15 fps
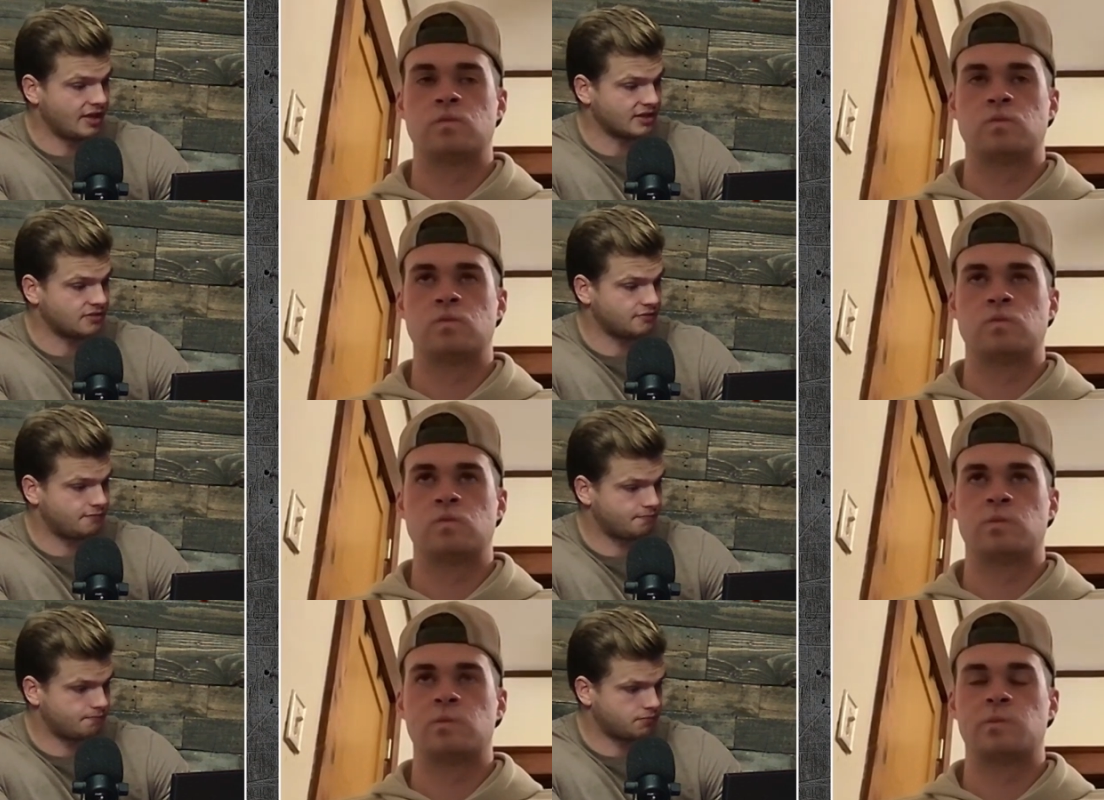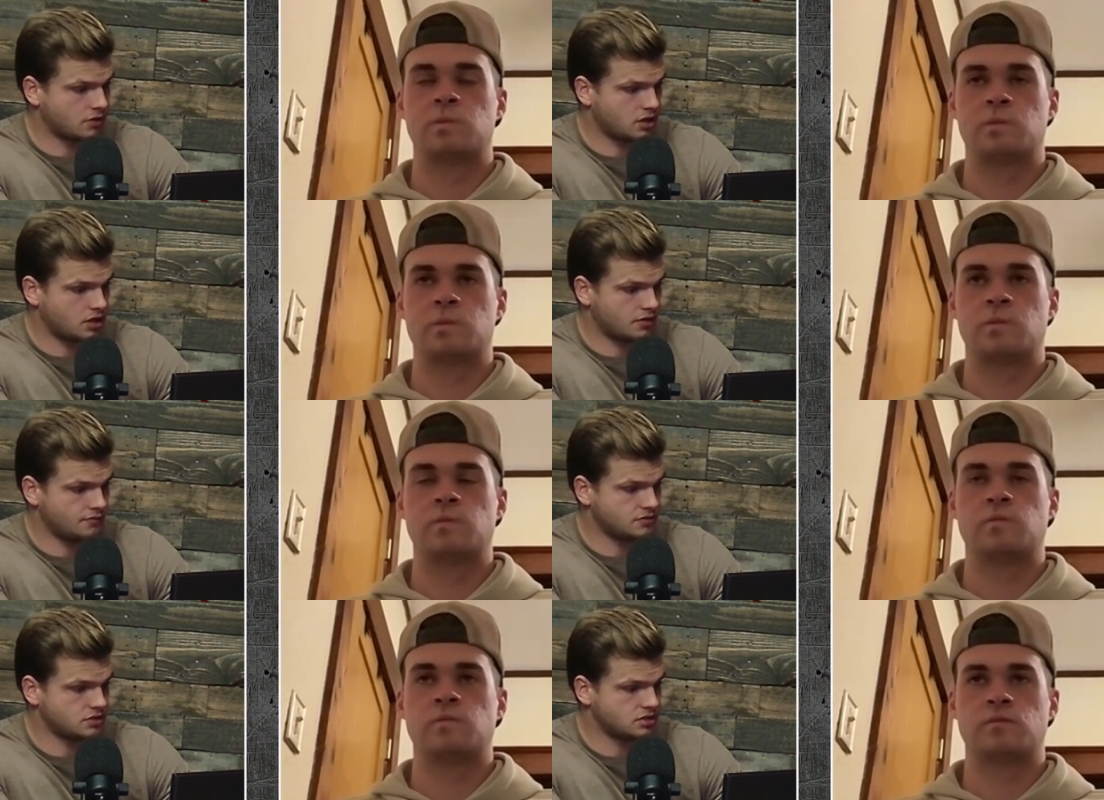Speaker 1: That's
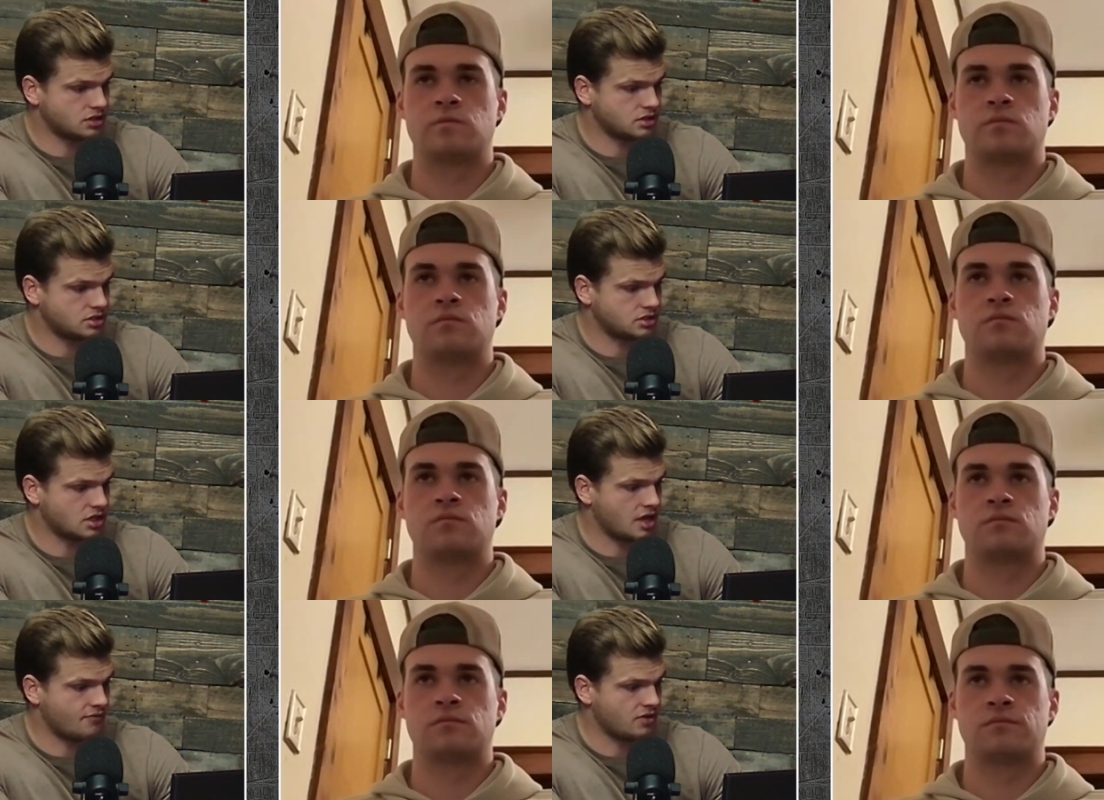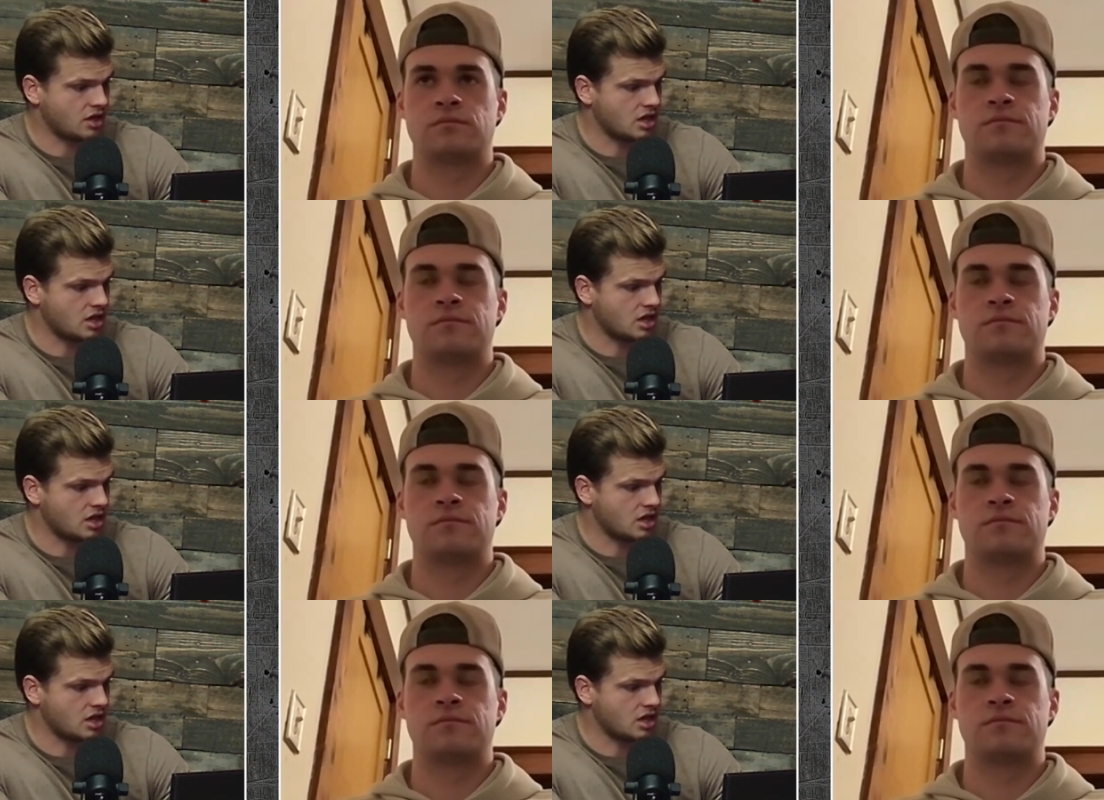five, six, seven,